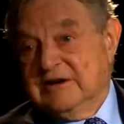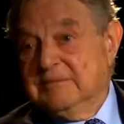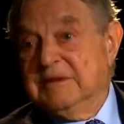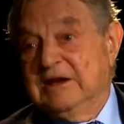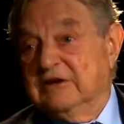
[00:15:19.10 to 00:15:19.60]

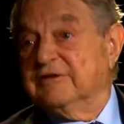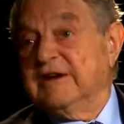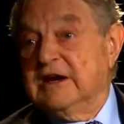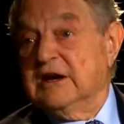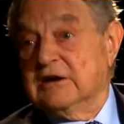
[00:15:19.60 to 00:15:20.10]
remains
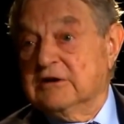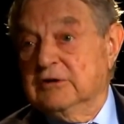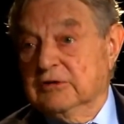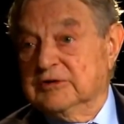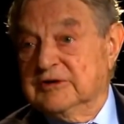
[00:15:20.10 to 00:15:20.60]
very
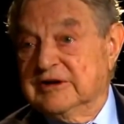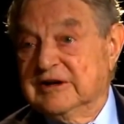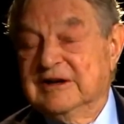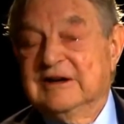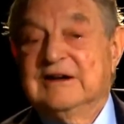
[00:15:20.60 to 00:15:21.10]
acute,
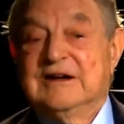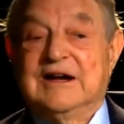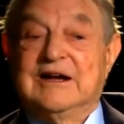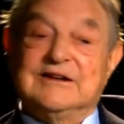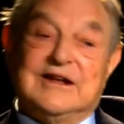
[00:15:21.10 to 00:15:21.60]

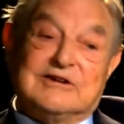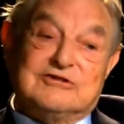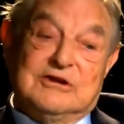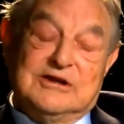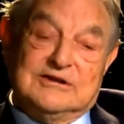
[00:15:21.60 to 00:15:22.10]
and
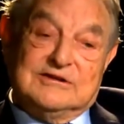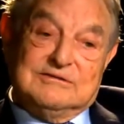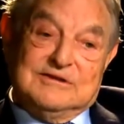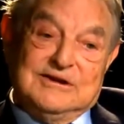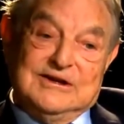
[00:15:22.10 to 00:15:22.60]

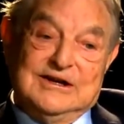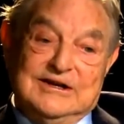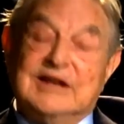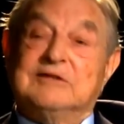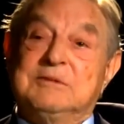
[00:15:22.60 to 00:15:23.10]

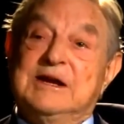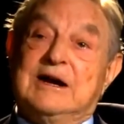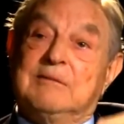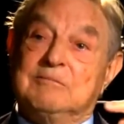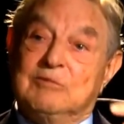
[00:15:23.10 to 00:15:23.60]
it has
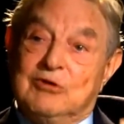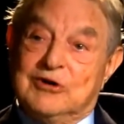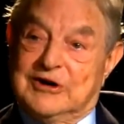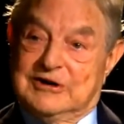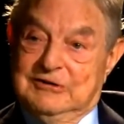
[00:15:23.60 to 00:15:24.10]
become
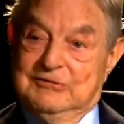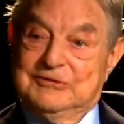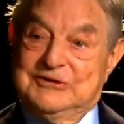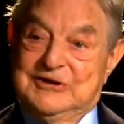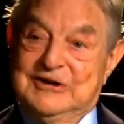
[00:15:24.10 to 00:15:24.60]
more
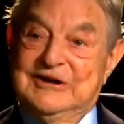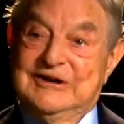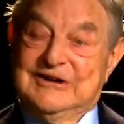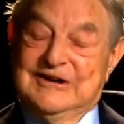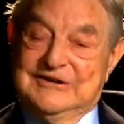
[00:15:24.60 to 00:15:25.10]
acute
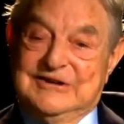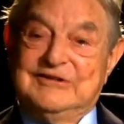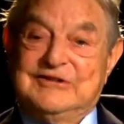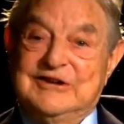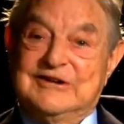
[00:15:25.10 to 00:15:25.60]

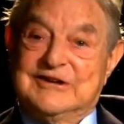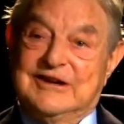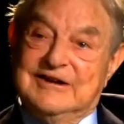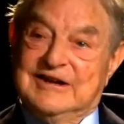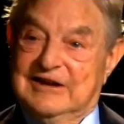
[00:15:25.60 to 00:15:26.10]
this year
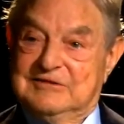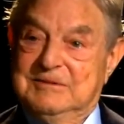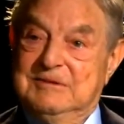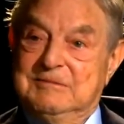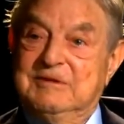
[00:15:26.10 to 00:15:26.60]
than it has
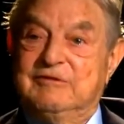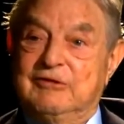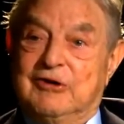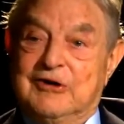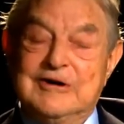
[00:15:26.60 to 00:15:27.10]
been
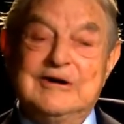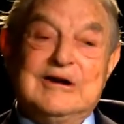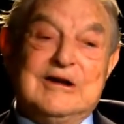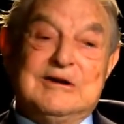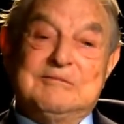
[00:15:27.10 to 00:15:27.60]
before,
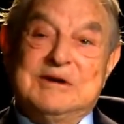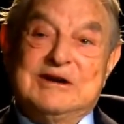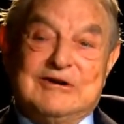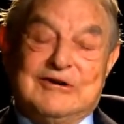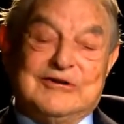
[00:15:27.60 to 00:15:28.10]

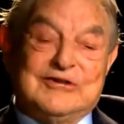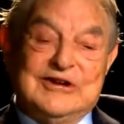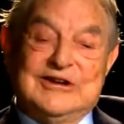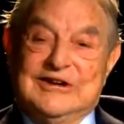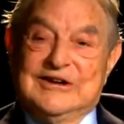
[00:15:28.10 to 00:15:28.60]
because
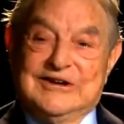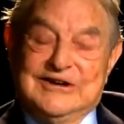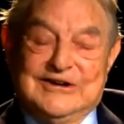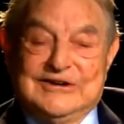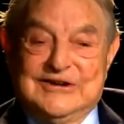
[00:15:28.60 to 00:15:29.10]

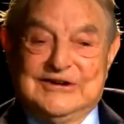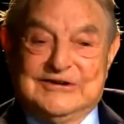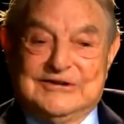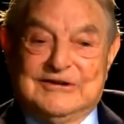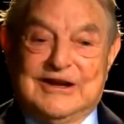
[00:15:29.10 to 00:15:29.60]

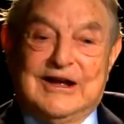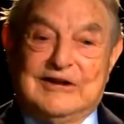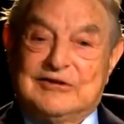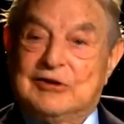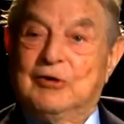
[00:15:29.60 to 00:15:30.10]
the
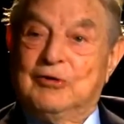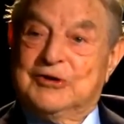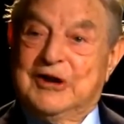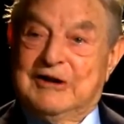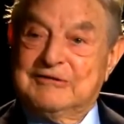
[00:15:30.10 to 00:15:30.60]
last
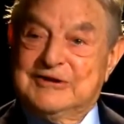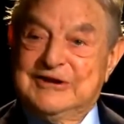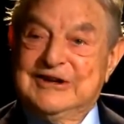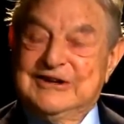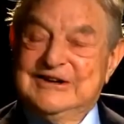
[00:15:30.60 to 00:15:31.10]
holdout
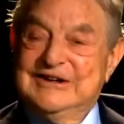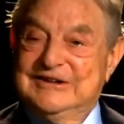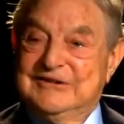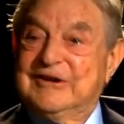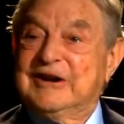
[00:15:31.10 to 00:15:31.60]

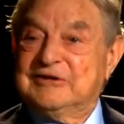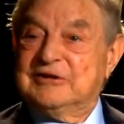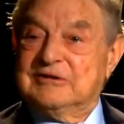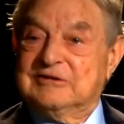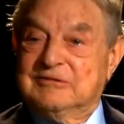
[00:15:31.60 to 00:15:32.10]
in the rest
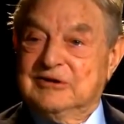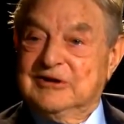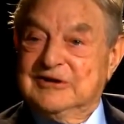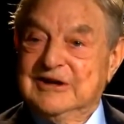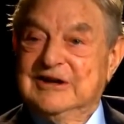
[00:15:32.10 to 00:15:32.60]
of the
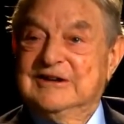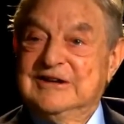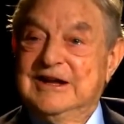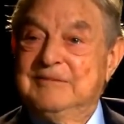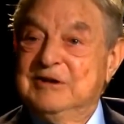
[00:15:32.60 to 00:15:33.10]
world,
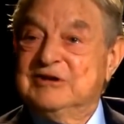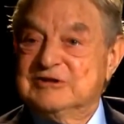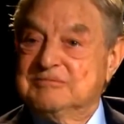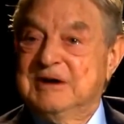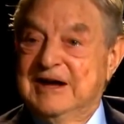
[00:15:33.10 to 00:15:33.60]
namely
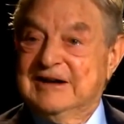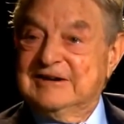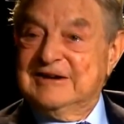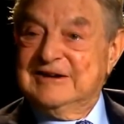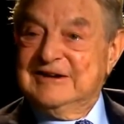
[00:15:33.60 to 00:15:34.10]
Japan,